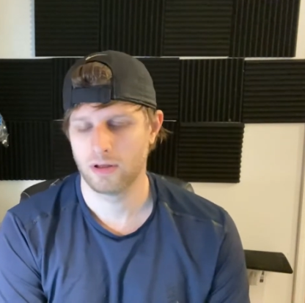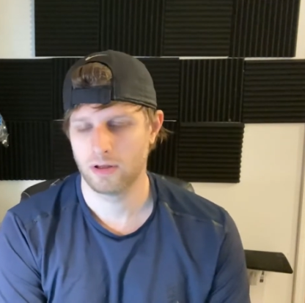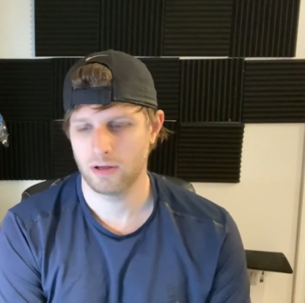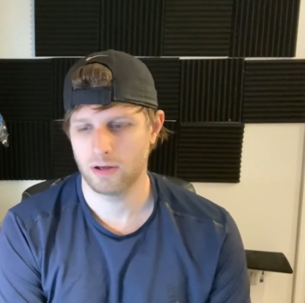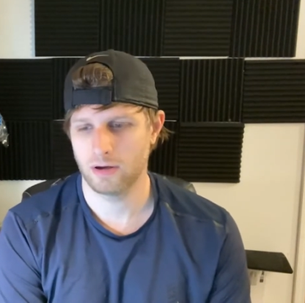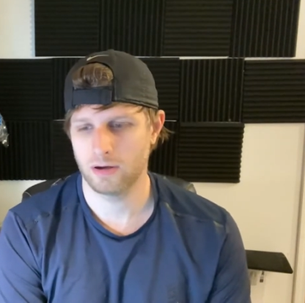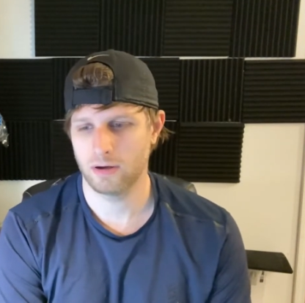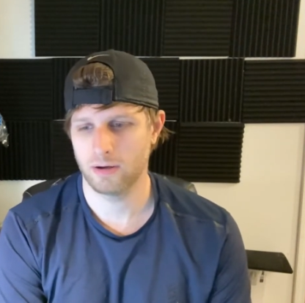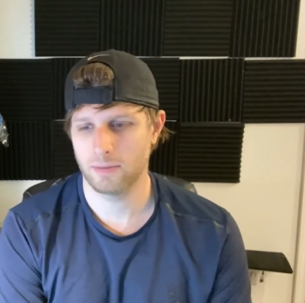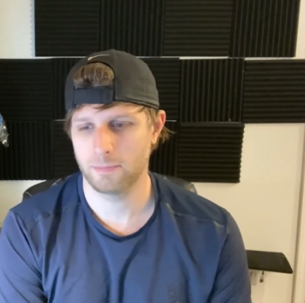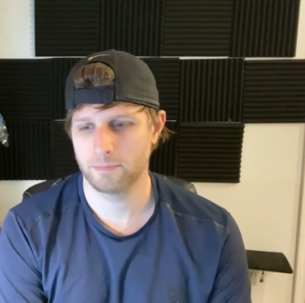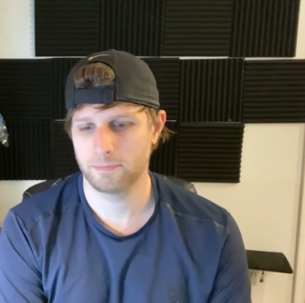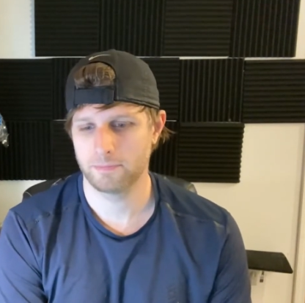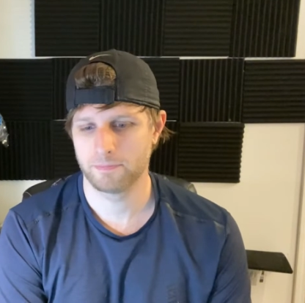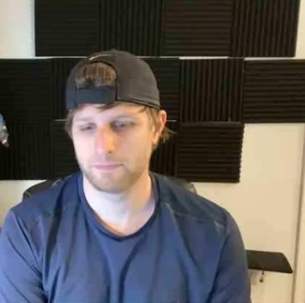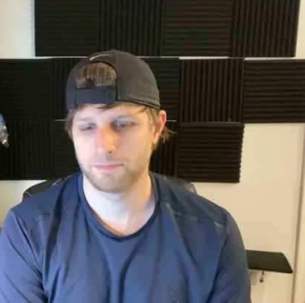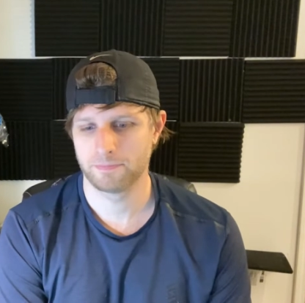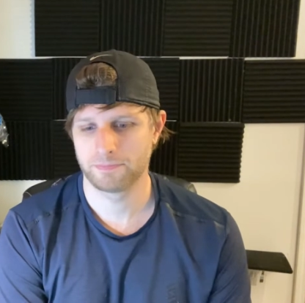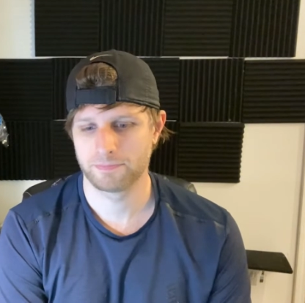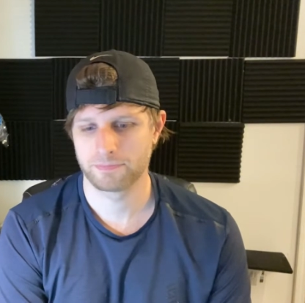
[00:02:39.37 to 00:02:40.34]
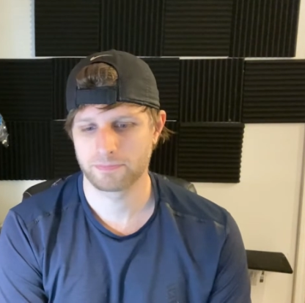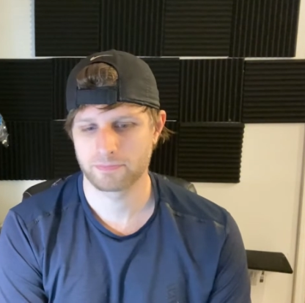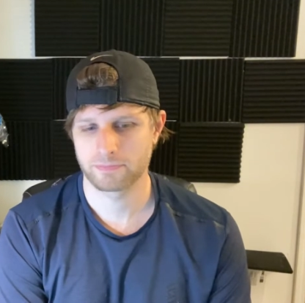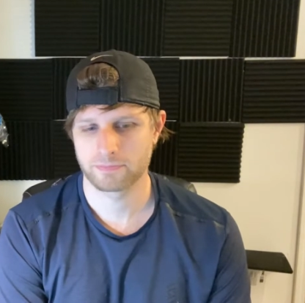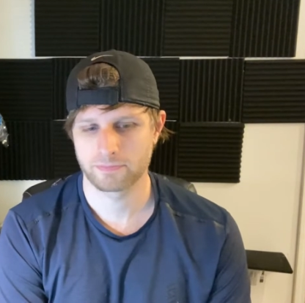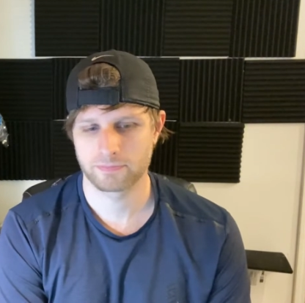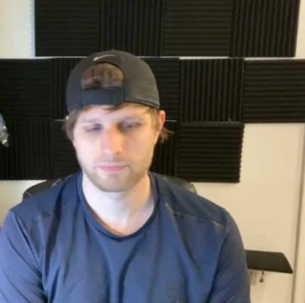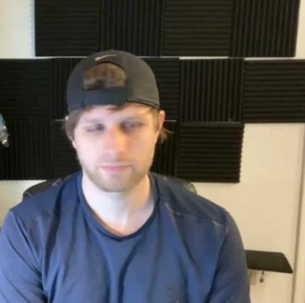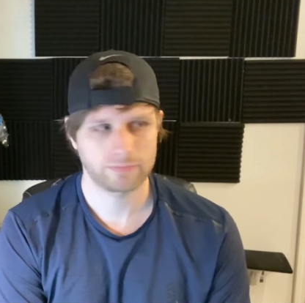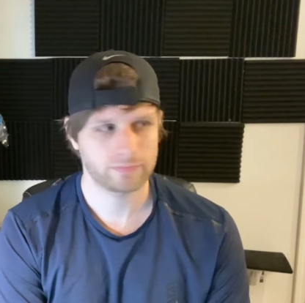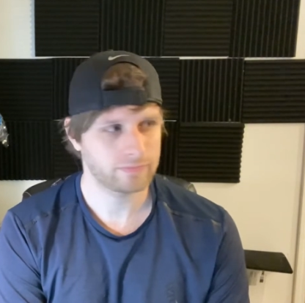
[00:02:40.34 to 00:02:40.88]

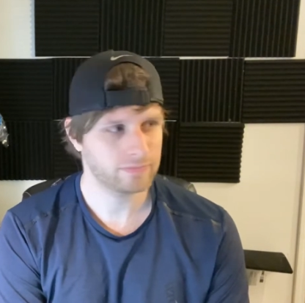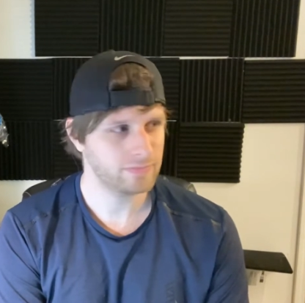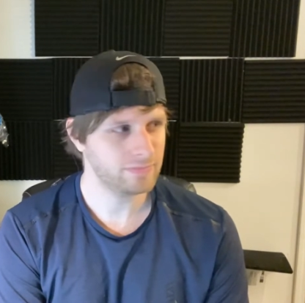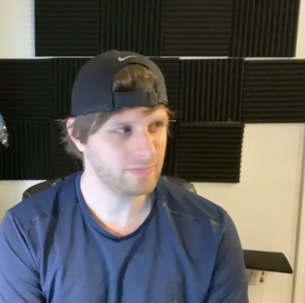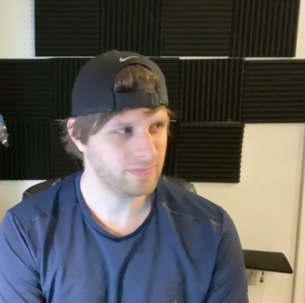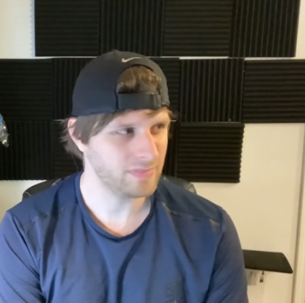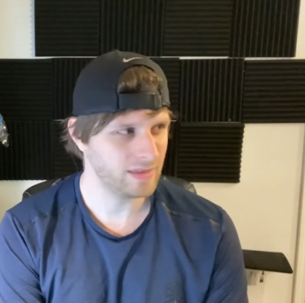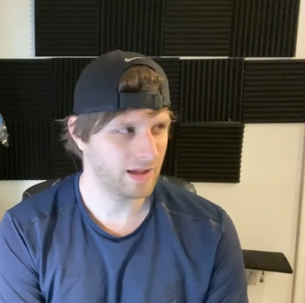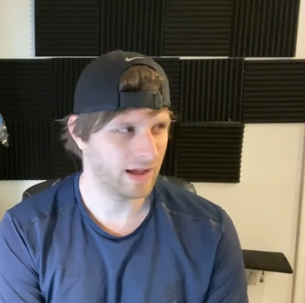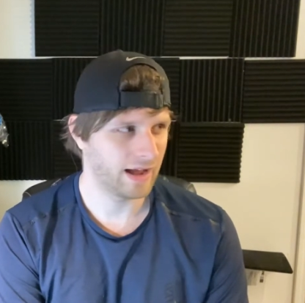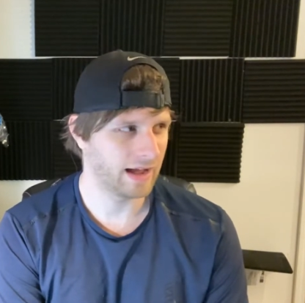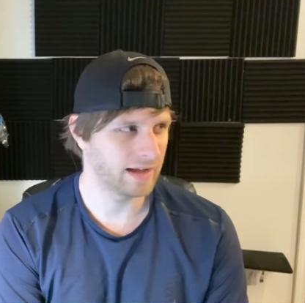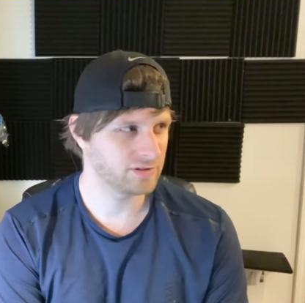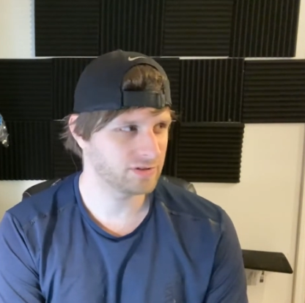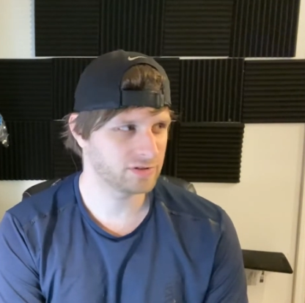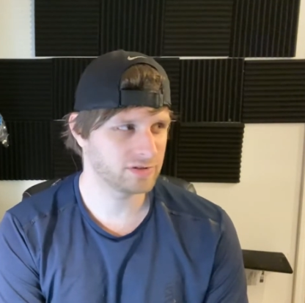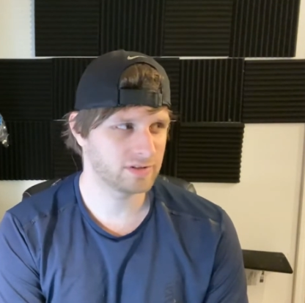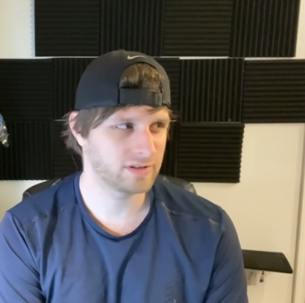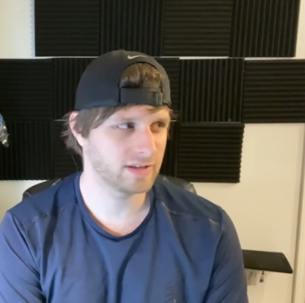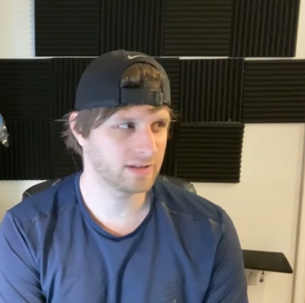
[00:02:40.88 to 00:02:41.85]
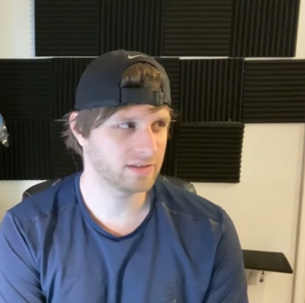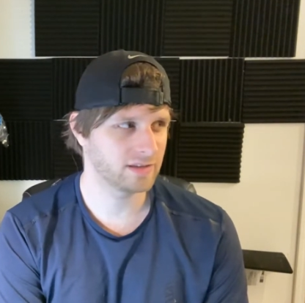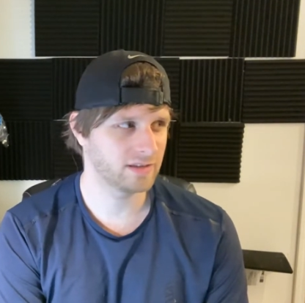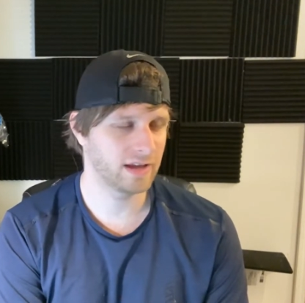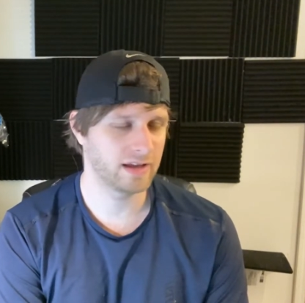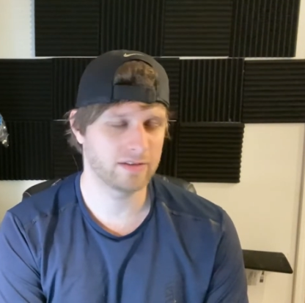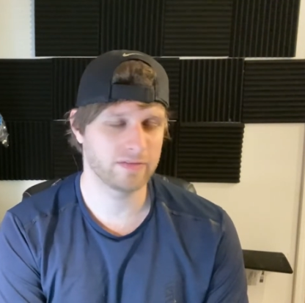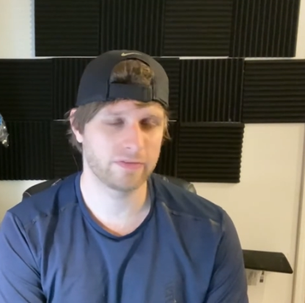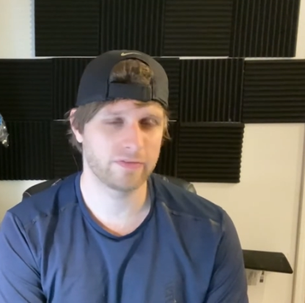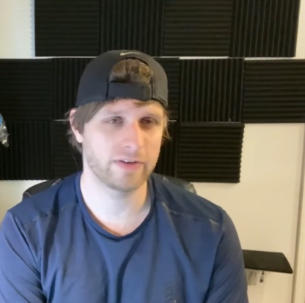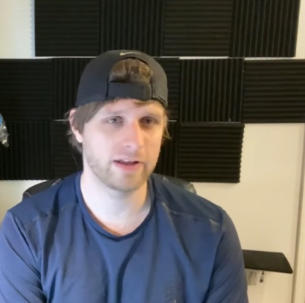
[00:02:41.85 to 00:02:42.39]
I just think the
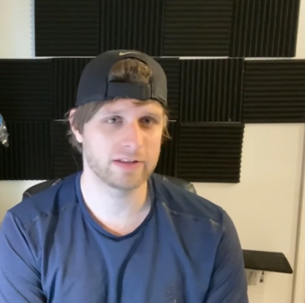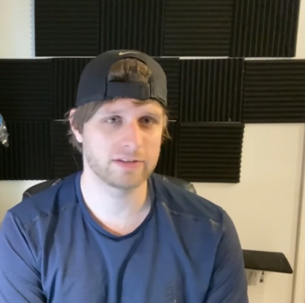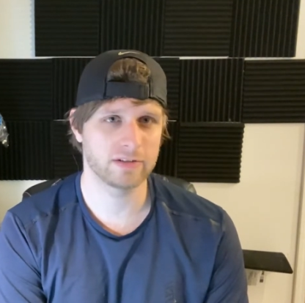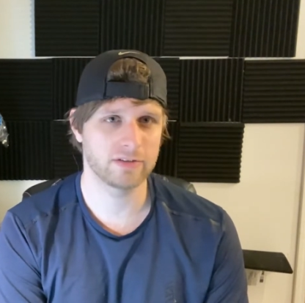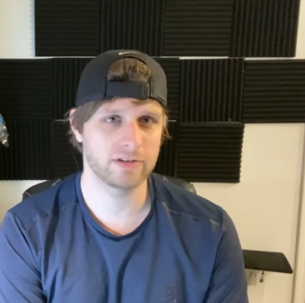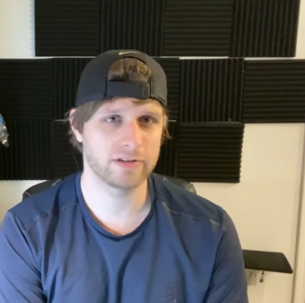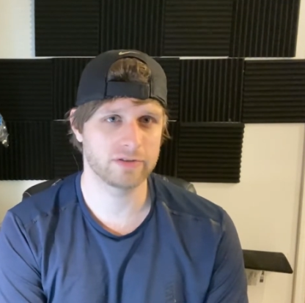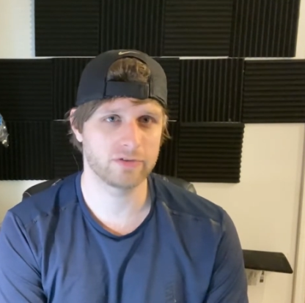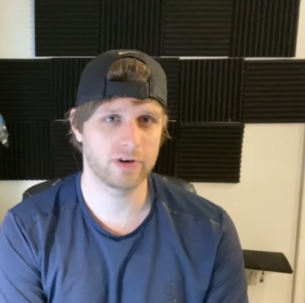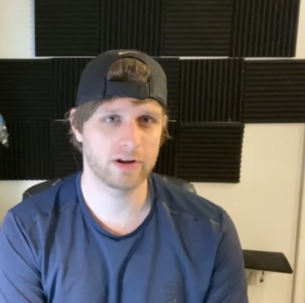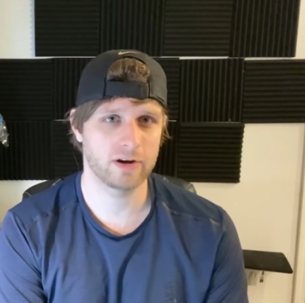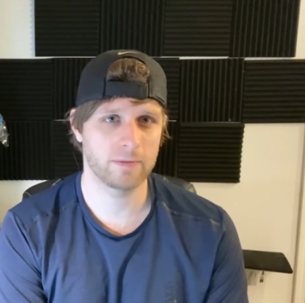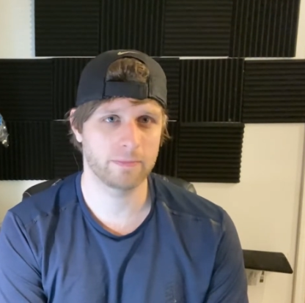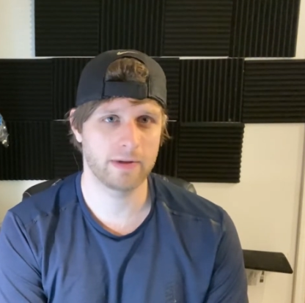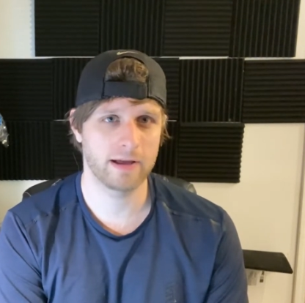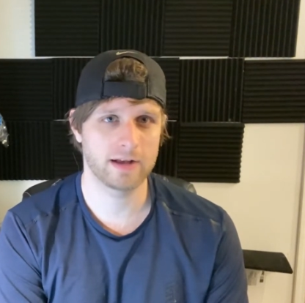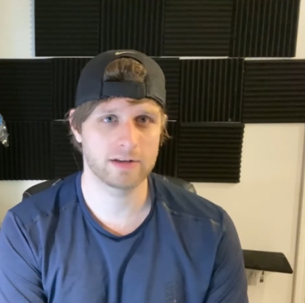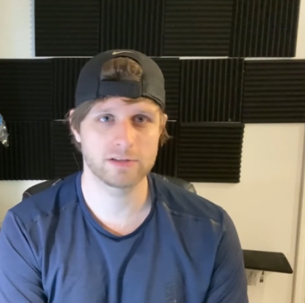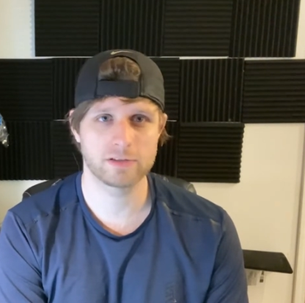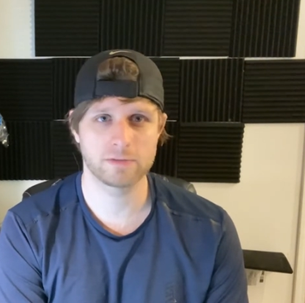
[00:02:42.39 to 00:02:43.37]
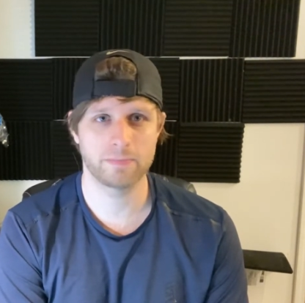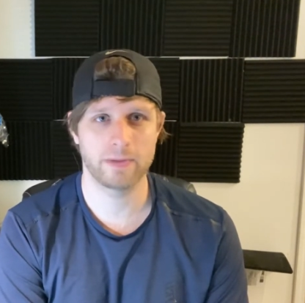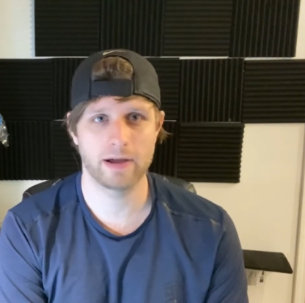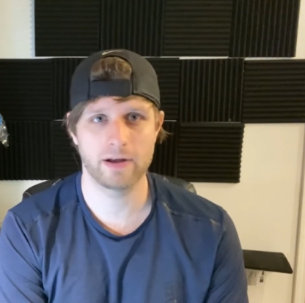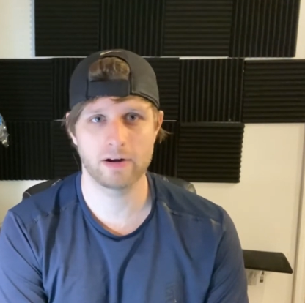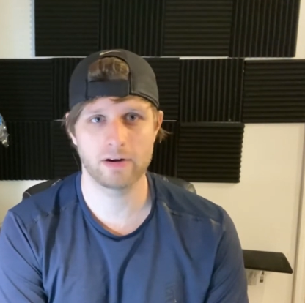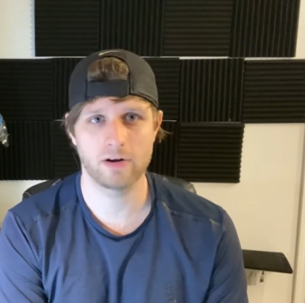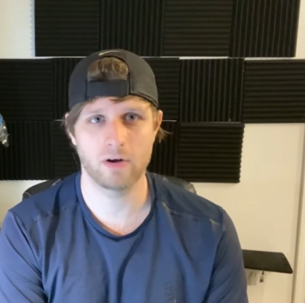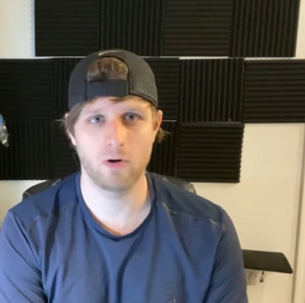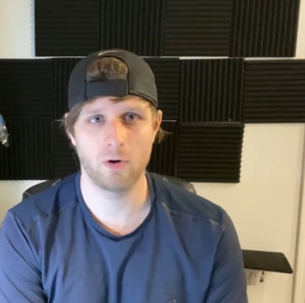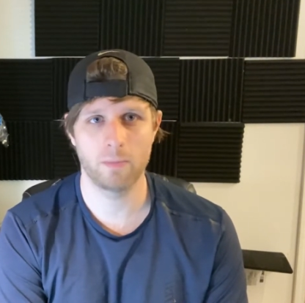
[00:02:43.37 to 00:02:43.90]
Hidden Fates Elite Trainer box is
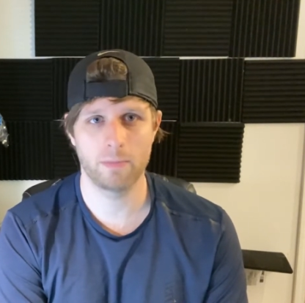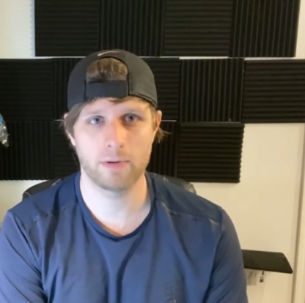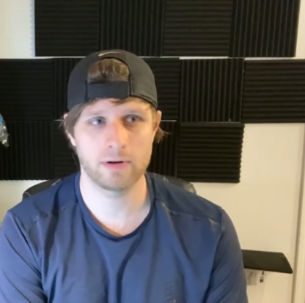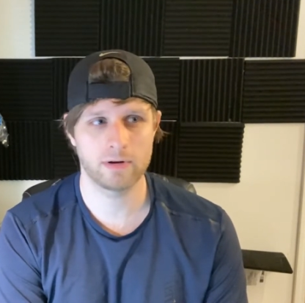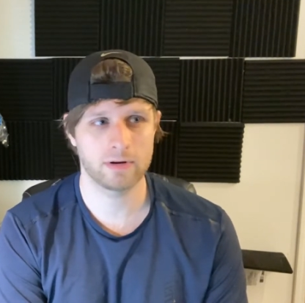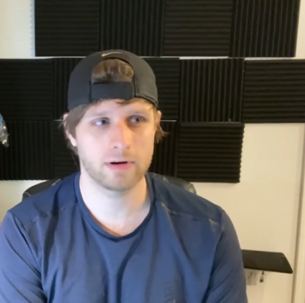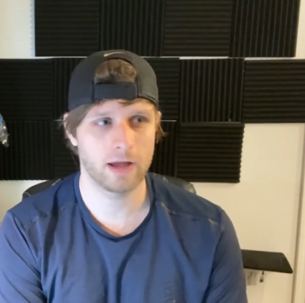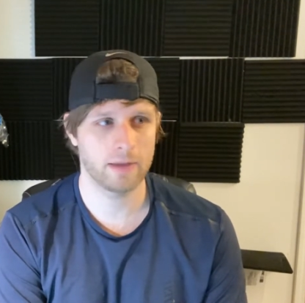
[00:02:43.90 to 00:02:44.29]
better to open.